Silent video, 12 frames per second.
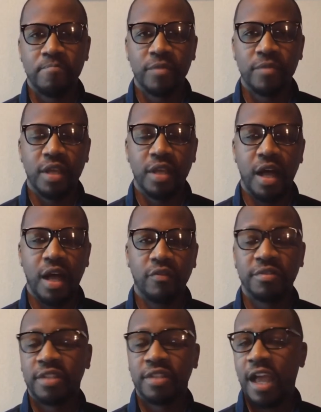Uh, from a
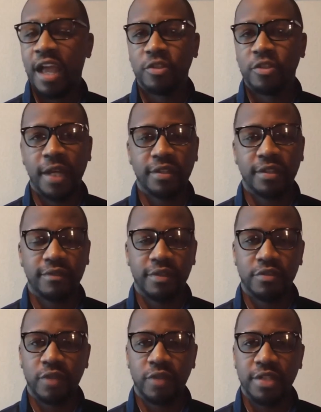staff perspective, it was
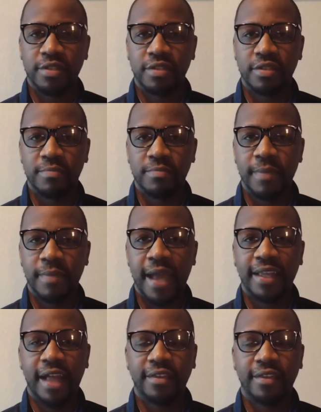great to, to be back out
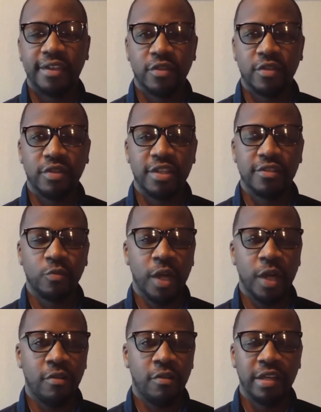there certainly as
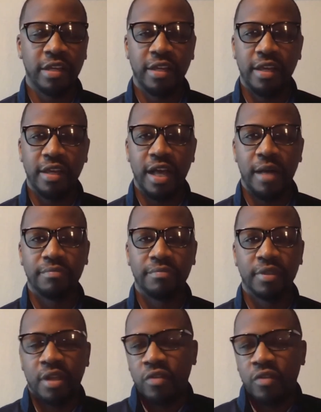well. Um,
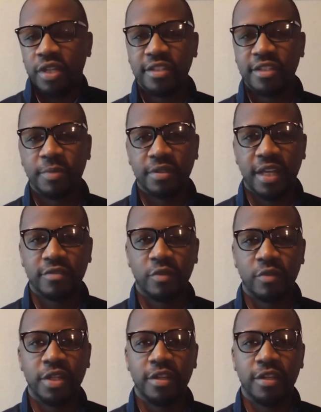long days, but that's what we
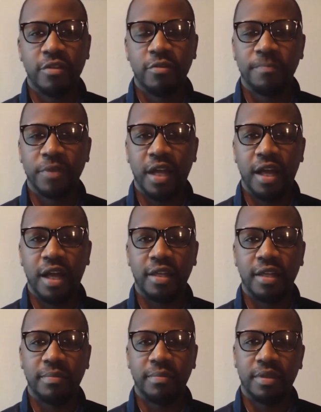do, uh, and
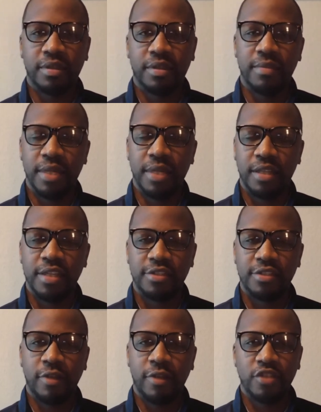the, the ability to
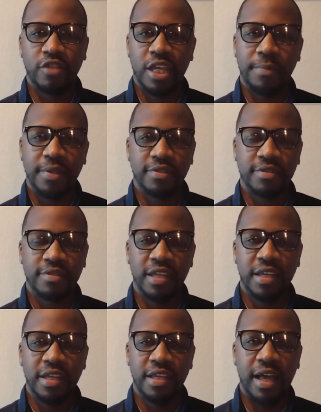crown champions
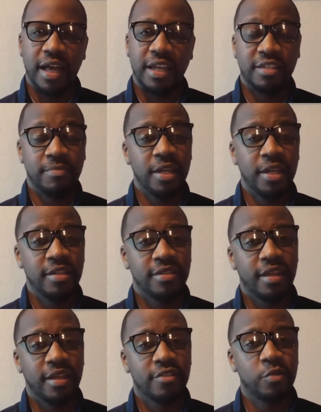uh, and as many as, as
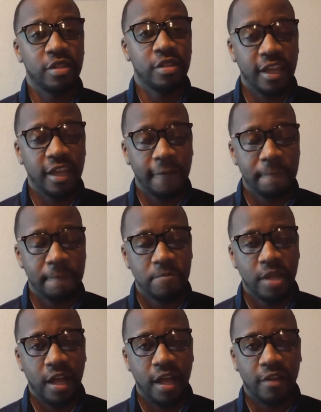we did
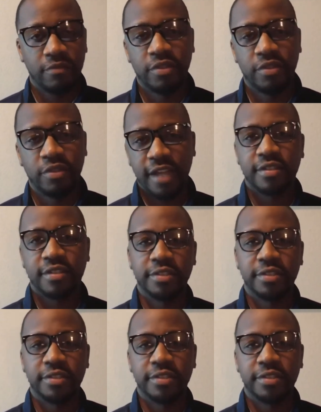uh, was excellent.